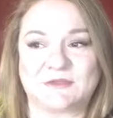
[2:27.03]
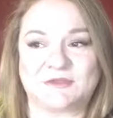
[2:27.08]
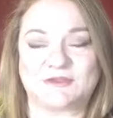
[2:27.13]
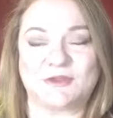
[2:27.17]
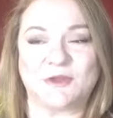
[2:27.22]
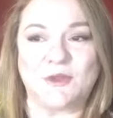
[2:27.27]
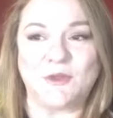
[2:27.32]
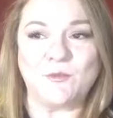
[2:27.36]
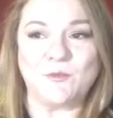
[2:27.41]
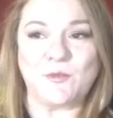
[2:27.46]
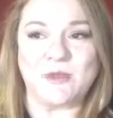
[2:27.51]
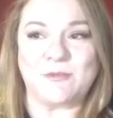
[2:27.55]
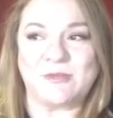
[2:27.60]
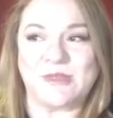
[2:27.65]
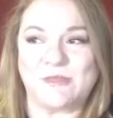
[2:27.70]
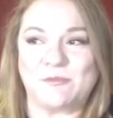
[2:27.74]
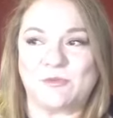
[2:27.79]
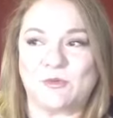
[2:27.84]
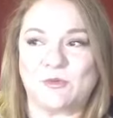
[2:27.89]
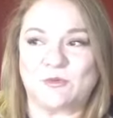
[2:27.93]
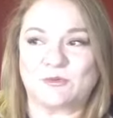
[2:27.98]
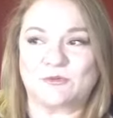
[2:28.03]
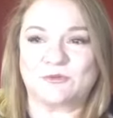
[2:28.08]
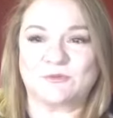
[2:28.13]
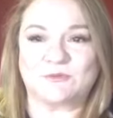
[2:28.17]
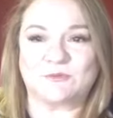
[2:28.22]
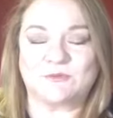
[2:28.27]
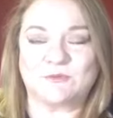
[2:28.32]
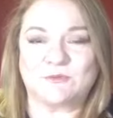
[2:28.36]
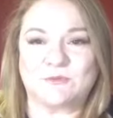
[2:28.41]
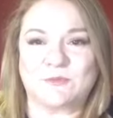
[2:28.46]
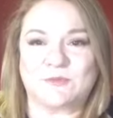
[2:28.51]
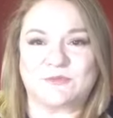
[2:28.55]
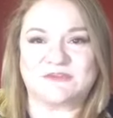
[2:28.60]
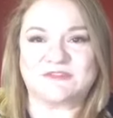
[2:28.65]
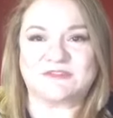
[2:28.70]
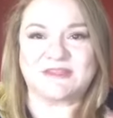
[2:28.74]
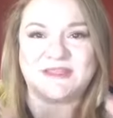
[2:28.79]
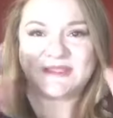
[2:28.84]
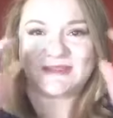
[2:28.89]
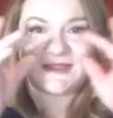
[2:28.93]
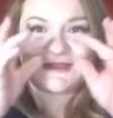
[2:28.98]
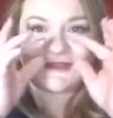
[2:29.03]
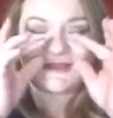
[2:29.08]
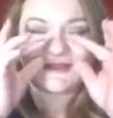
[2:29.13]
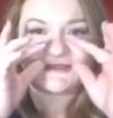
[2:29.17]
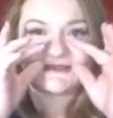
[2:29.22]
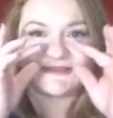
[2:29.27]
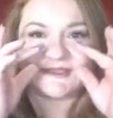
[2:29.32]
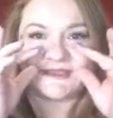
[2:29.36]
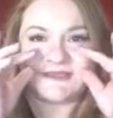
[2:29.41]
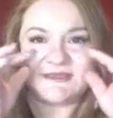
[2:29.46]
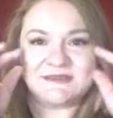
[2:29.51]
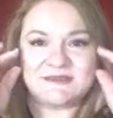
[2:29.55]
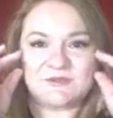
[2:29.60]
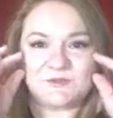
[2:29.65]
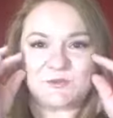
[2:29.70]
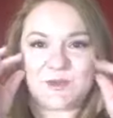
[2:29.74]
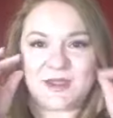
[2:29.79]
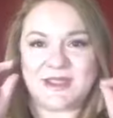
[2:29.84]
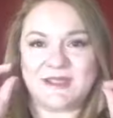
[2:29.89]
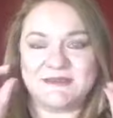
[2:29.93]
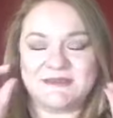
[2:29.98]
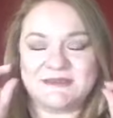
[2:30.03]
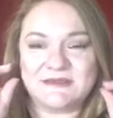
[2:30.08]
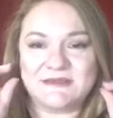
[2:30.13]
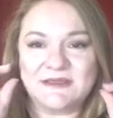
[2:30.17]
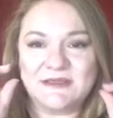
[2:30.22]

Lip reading: term where people see that their skin is red,